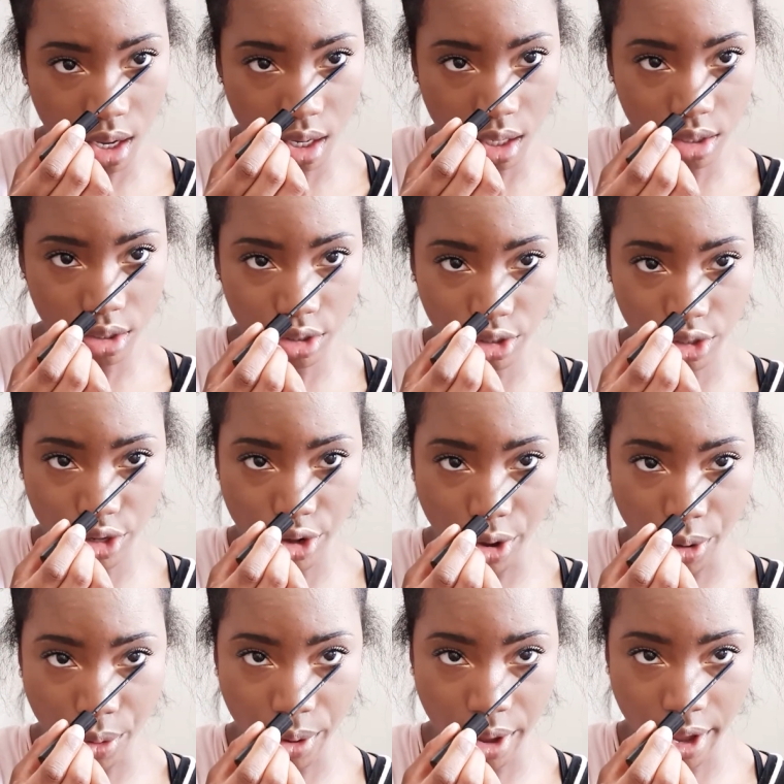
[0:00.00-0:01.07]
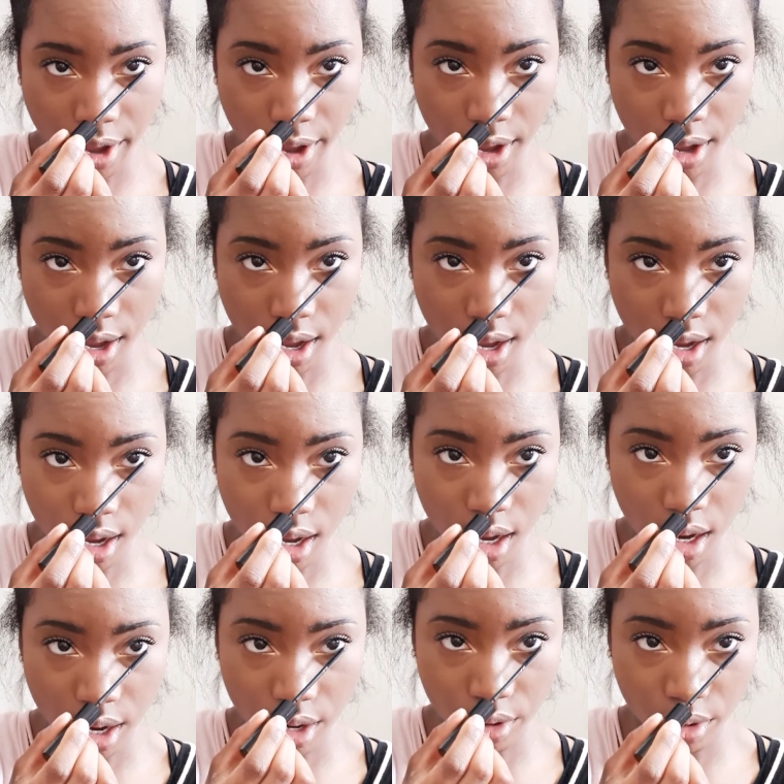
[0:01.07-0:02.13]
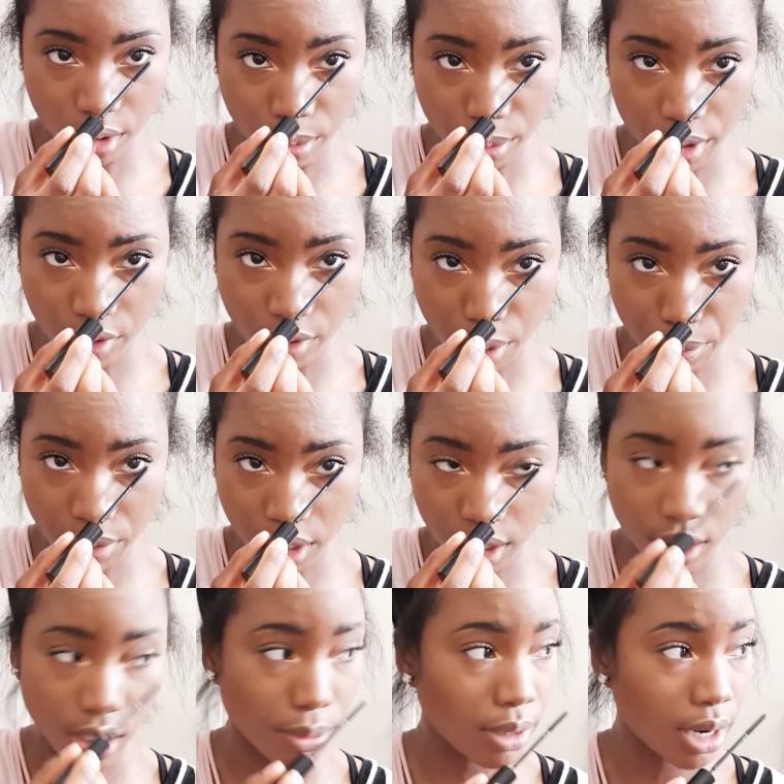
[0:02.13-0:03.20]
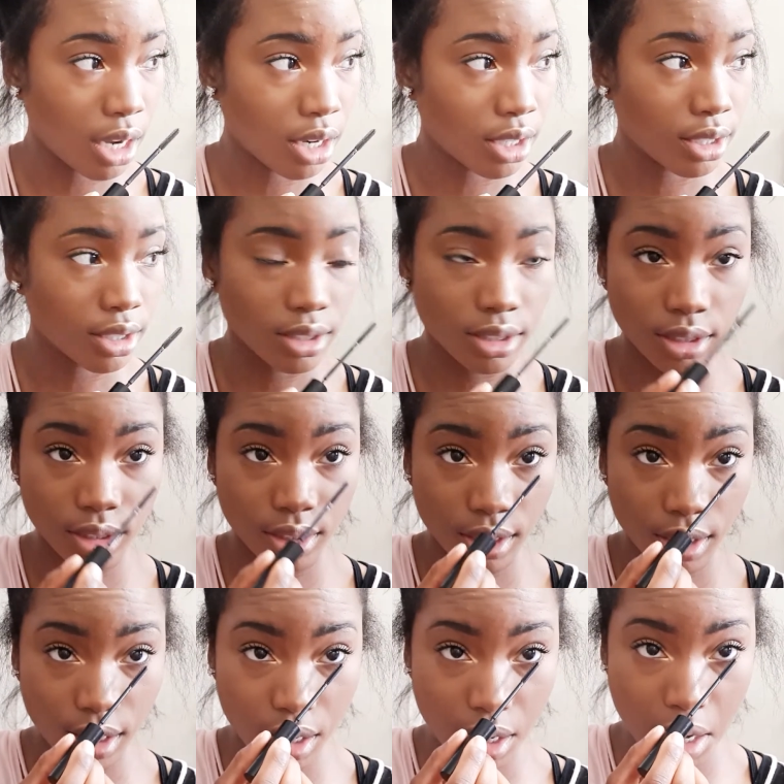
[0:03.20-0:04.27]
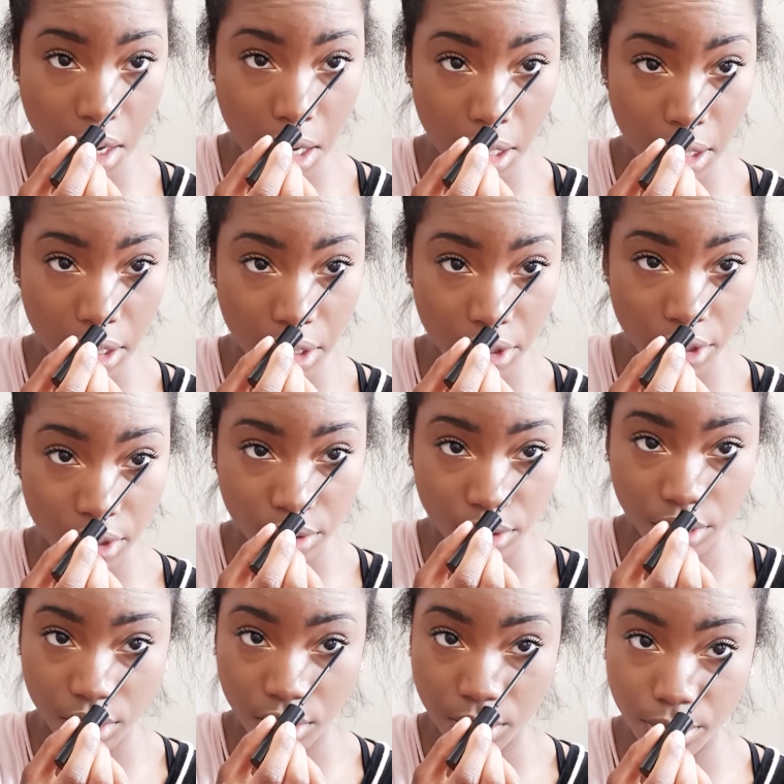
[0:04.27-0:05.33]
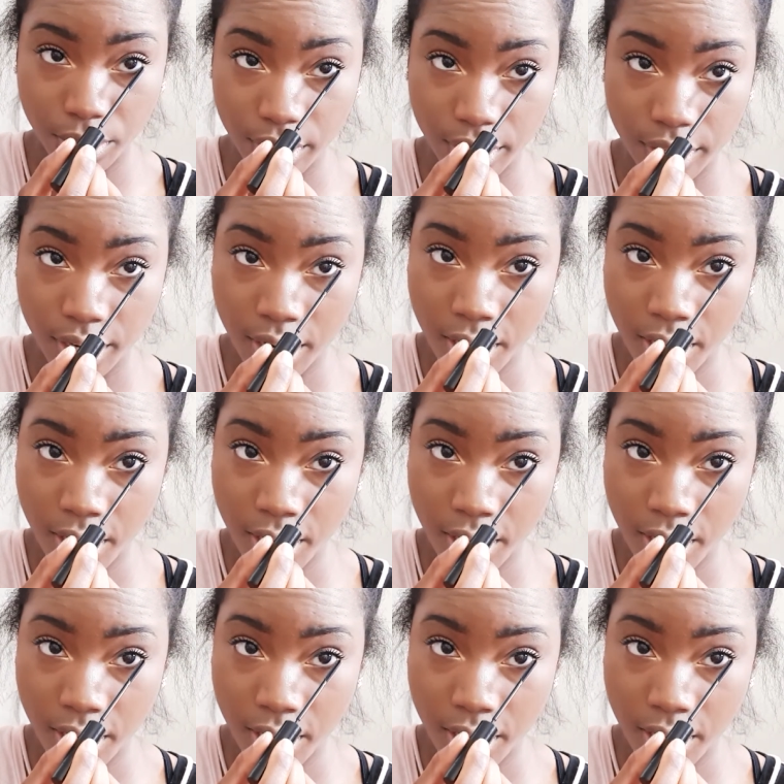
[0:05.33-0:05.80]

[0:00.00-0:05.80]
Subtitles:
so yeah, I don't know. I'm gonna wrap things up now because I gotta go soon. But